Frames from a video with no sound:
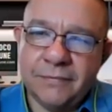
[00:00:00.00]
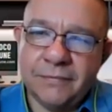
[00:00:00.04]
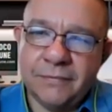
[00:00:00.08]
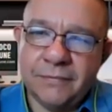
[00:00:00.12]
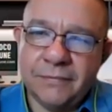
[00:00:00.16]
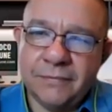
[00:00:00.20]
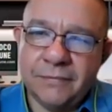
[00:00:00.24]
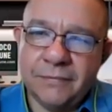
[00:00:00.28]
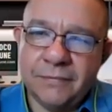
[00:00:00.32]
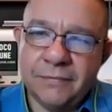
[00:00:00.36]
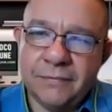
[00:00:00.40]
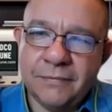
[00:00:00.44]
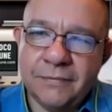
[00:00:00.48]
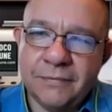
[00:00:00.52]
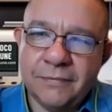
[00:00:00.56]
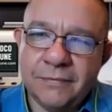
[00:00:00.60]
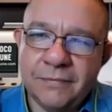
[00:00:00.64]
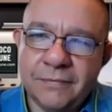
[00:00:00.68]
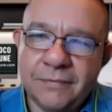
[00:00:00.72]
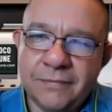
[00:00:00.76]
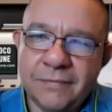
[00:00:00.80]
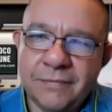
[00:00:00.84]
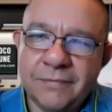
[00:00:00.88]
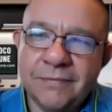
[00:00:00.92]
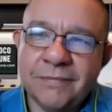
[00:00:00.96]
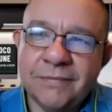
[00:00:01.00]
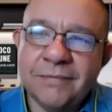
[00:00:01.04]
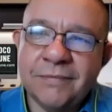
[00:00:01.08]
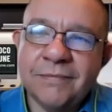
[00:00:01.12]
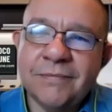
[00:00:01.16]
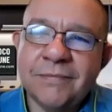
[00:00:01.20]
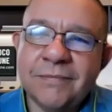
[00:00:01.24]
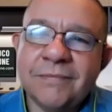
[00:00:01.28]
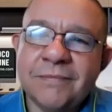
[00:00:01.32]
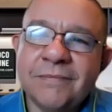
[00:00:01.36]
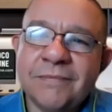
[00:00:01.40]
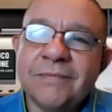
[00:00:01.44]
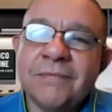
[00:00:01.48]

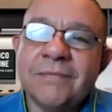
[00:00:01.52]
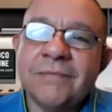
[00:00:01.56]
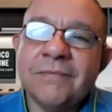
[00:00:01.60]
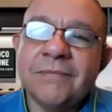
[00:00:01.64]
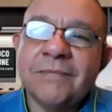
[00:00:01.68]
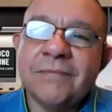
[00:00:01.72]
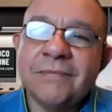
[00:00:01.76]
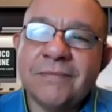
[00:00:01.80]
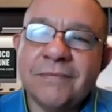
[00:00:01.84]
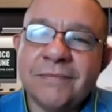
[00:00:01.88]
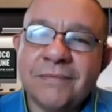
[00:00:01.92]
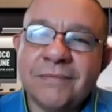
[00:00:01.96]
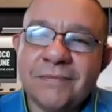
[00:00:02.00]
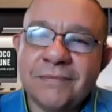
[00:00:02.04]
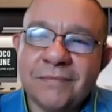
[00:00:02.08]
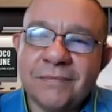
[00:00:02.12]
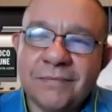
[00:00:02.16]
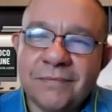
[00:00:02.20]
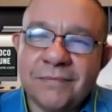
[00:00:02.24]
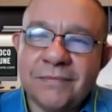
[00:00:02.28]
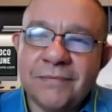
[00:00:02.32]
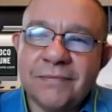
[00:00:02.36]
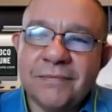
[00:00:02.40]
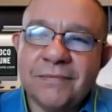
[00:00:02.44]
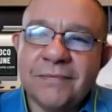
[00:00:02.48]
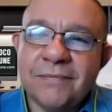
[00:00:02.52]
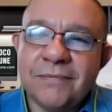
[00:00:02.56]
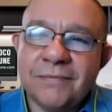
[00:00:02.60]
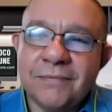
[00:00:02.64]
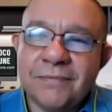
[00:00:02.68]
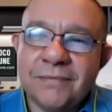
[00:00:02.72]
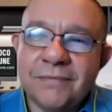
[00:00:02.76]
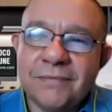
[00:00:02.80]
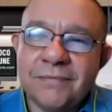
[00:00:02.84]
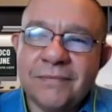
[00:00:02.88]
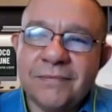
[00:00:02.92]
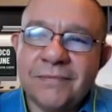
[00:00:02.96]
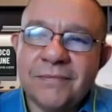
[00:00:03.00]

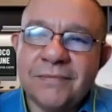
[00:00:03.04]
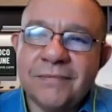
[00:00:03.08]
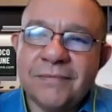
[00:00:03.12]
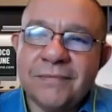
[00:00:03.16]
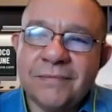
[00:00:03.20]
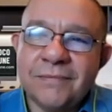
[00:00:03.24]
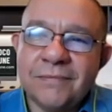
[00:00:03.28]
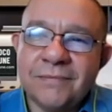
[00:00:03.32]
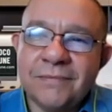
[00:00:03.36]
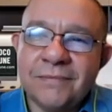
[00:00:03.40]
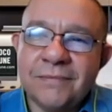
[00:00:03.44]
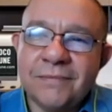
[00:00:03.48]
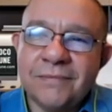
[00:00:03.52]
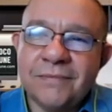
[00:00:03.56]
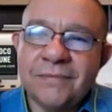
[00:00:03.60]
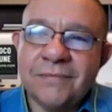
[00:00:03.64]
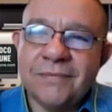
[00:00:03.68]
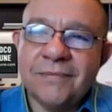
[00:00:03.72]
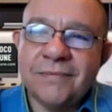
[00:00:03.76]
This person isn't speaking.